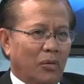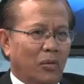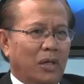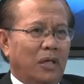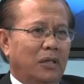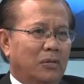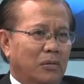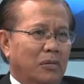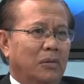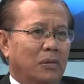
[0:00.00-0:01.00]
a way
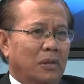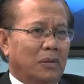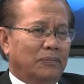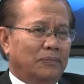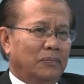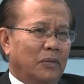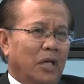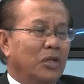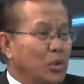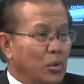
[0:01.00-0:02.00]
to
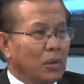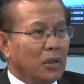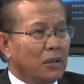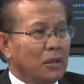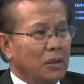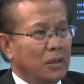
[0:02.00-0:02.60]
ensure